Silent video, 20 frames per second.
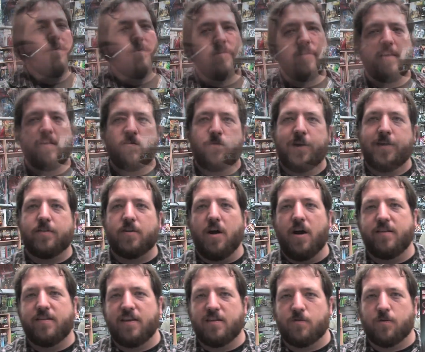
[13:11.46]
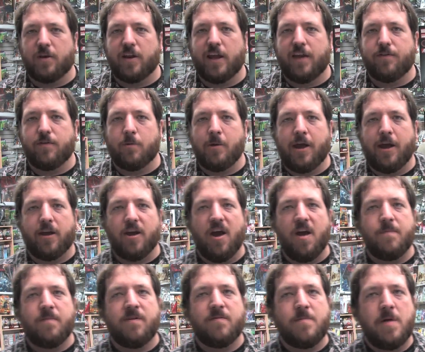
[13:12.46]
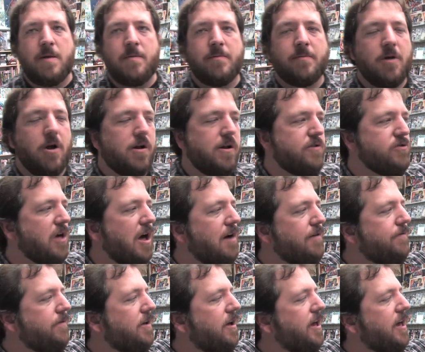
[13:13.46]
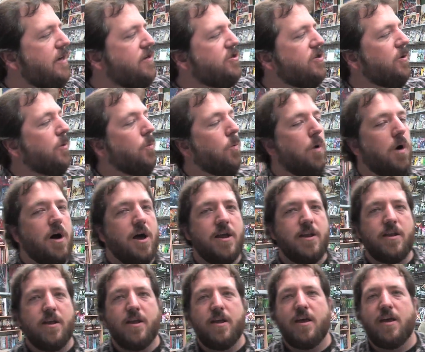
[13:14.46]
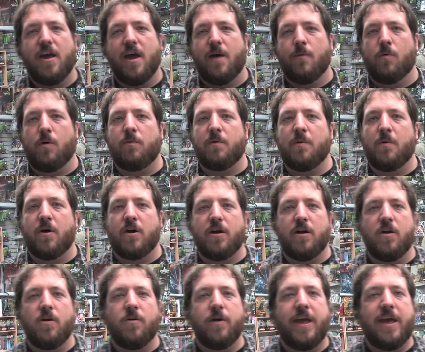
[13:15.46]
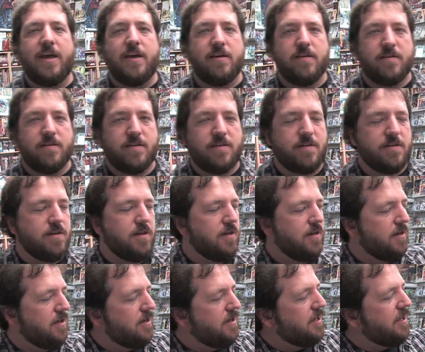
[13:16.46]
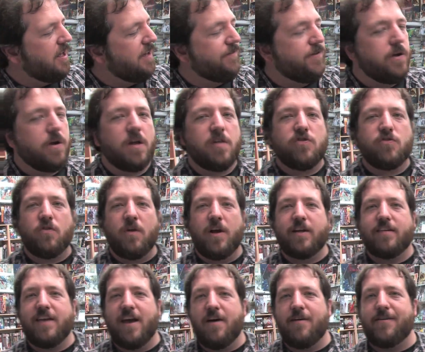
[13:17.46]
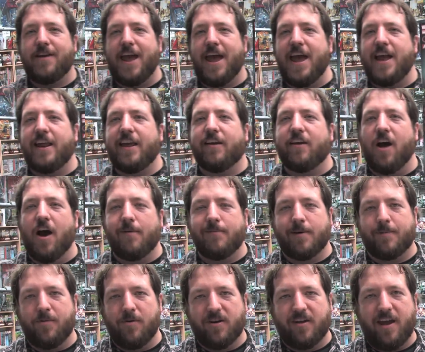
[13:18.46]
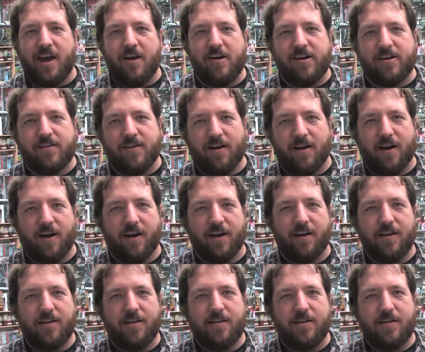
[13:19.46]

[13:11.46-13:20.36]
For this week's contest, we're going to give away a copy of Minimum Carnage Alpha, Issue 1. And what we want to know is, if you could shrink down any comic book character,